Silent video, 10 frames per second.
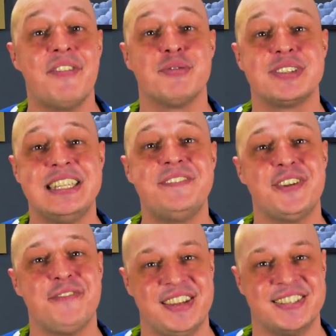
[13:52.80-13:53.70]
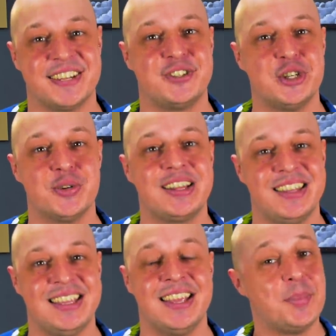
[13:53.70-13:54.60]
having received their visa during
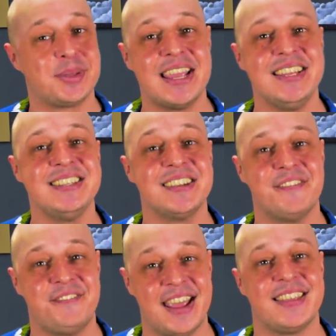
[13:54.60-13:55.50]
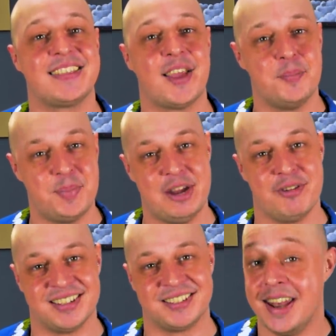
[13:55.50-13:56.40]
the blind faith
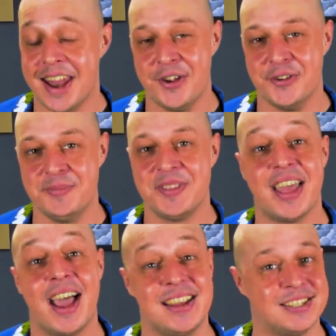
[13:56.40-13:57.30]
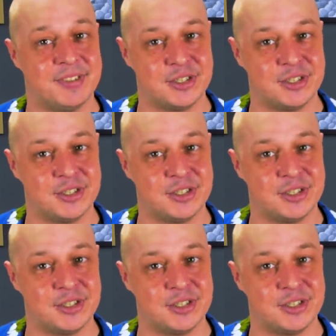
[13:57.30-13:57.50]
period. Now, the heightened